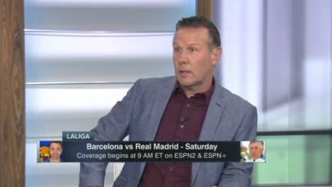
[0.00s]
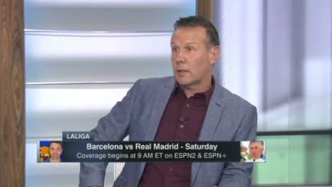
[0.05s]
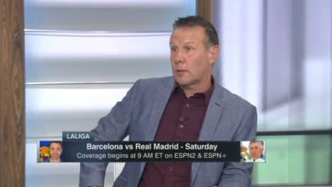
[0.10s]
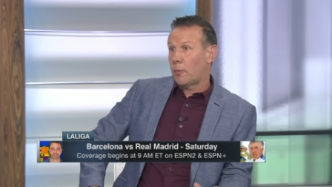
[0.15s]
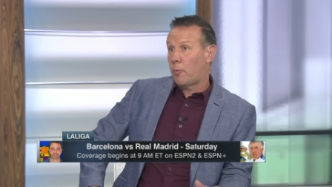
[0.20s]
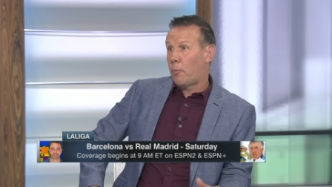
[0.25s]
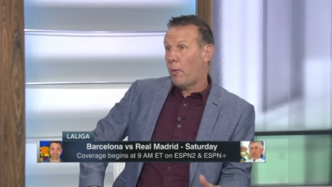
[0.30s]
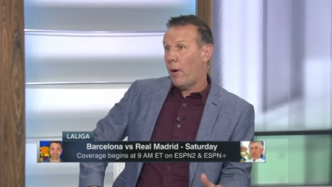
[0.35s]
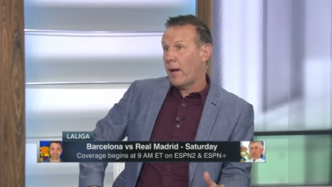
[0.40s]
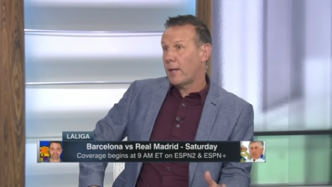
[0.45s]

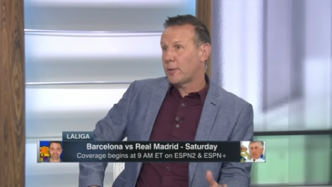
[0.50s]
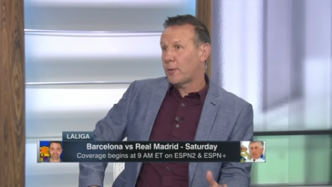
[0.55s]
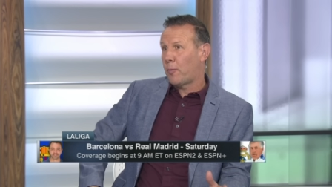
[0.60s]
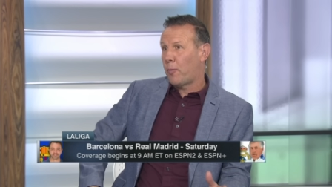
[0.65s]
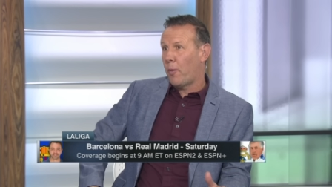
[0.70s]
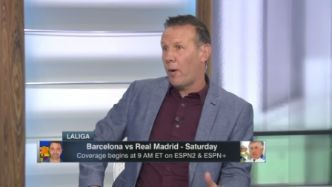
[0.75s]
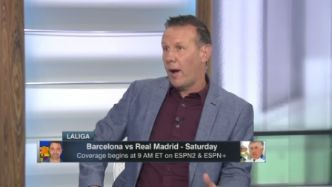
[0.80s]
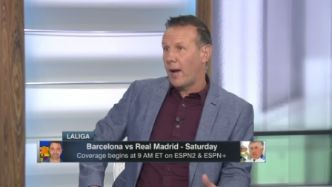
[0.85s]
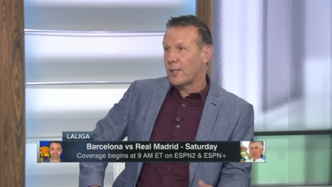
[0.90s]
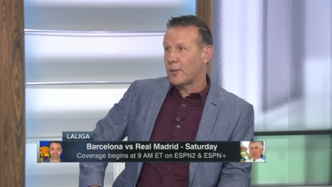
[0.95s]
surprise,
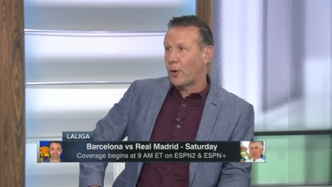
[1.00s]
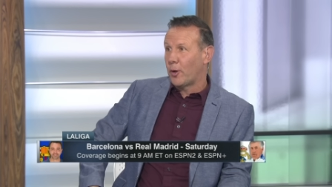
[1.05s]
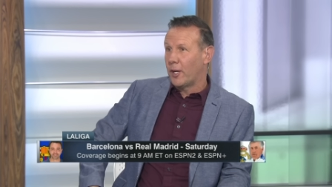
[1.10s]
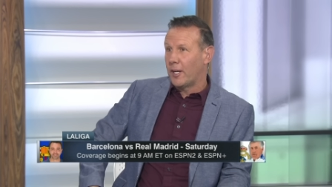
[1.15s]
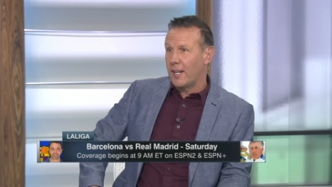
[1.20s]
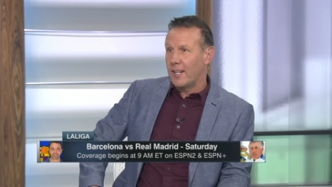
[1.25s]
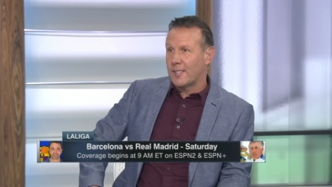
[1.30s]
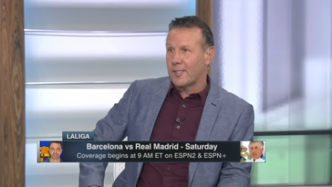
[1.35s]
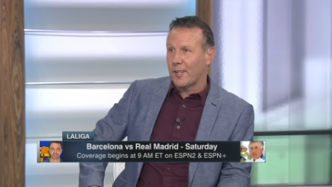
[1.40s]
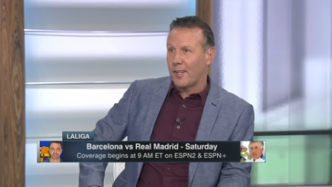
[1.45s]
surprise, going
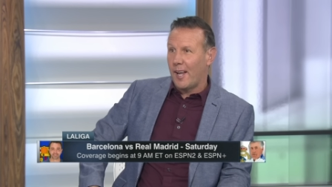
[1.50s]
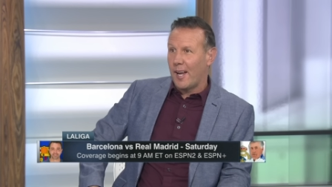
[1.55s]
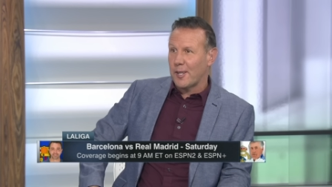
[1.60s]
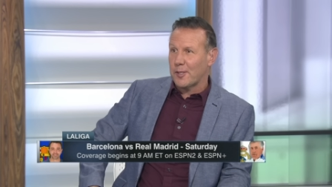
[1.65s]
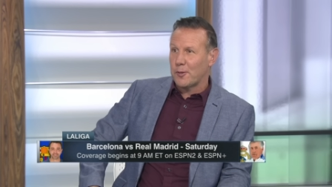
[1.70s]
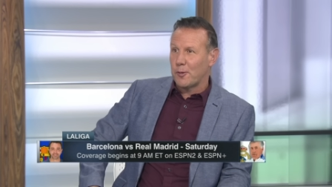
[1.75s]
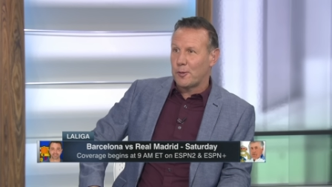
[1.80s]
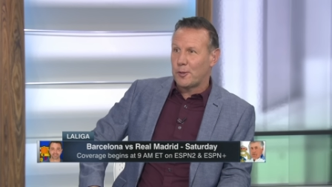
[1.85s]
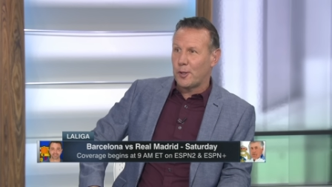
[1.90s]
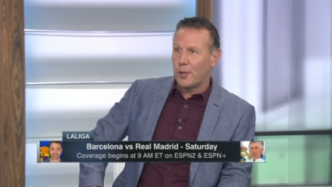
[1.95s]
on
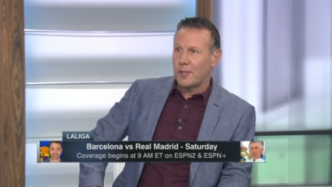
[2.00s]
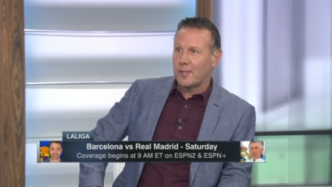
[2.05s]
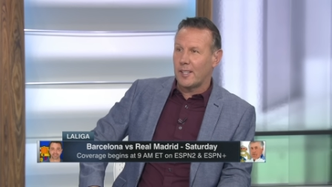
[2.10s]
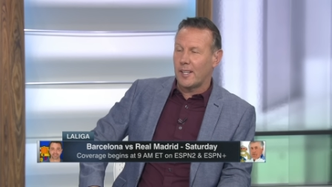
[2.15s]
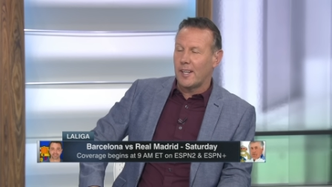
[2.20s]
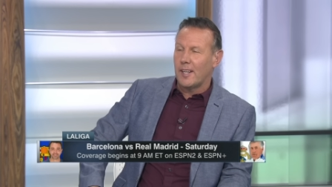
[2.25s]
international duty.